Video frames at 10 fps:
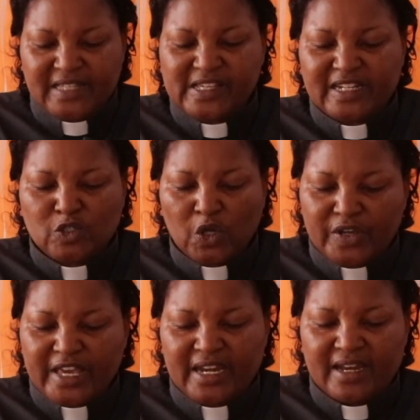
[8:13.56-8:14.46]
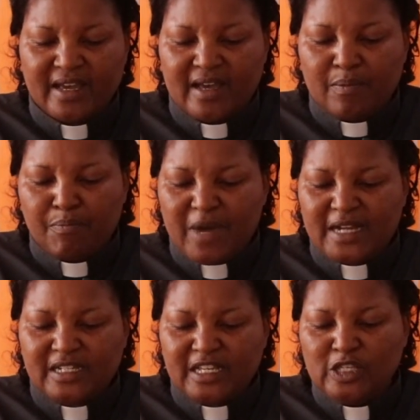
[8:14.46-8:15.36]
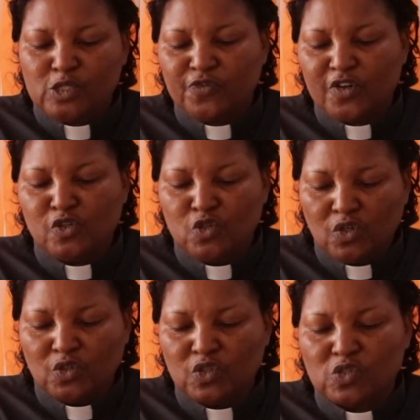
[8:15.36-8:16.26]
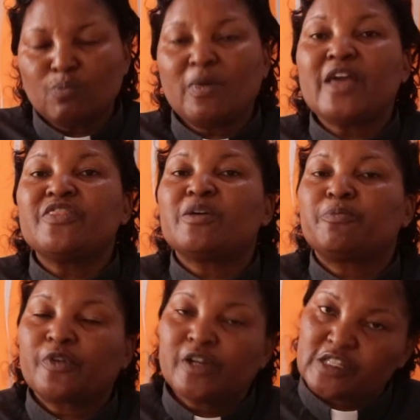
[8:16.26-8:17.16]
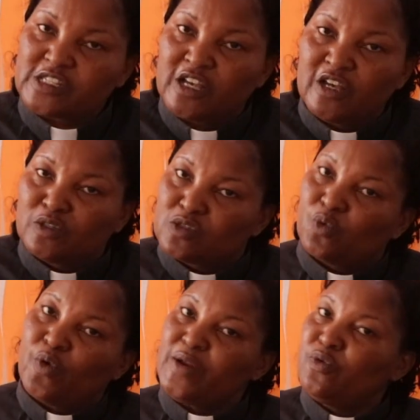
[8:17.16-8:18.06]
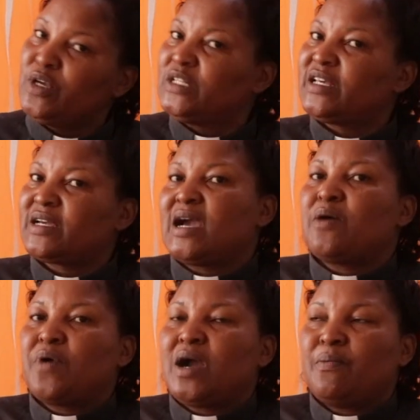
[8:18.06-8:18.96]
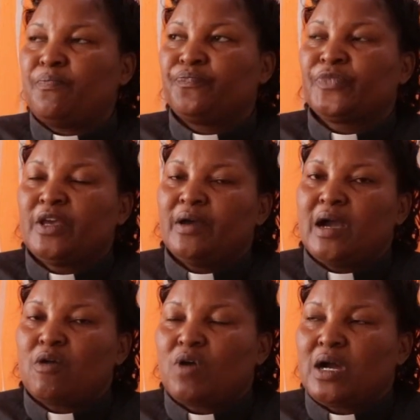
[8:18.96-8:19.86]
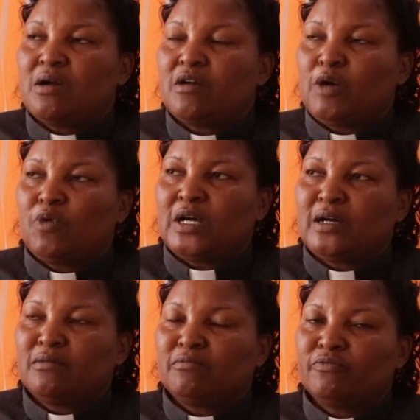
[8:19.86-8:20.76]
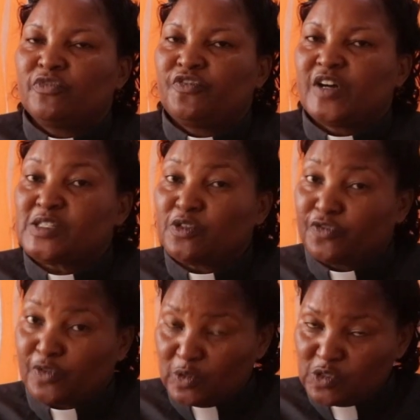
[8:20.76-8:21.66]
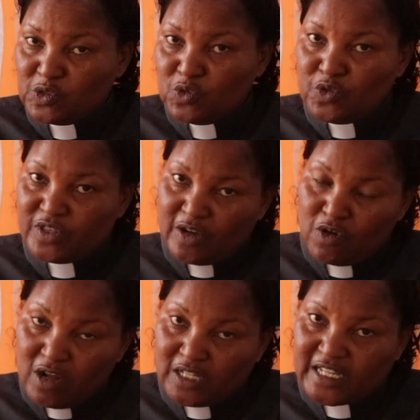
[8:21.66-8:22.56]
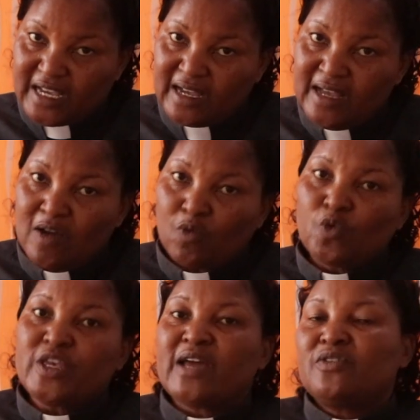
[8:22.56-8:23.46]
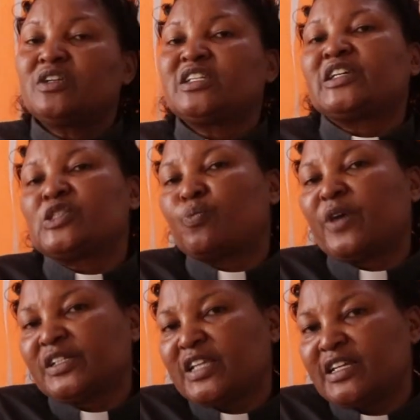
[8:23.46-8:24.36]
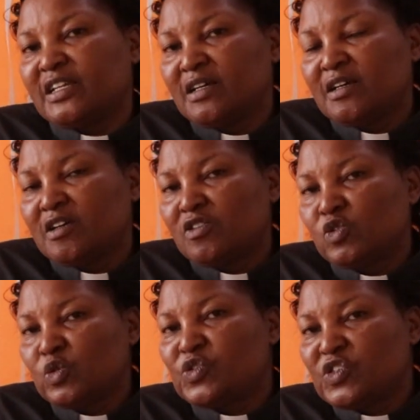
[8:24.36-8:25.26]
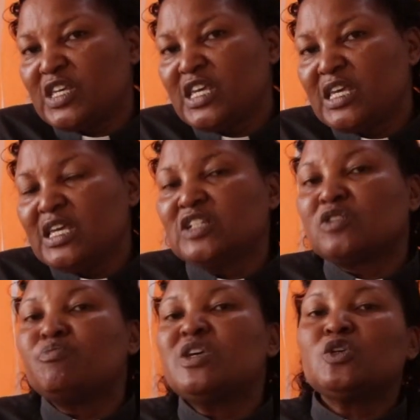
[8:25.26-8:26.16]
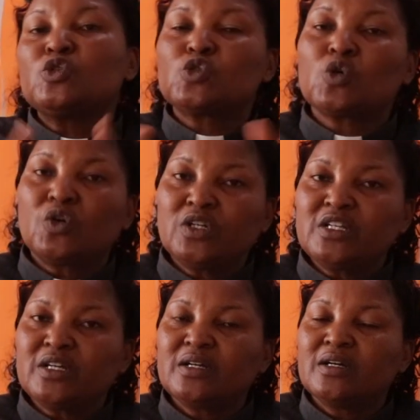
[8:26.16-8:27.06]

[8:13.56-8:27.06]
as a token, but is for use by the priest. So when we take our our, our um, first fruits to the altar, we are not expected to see it being sold.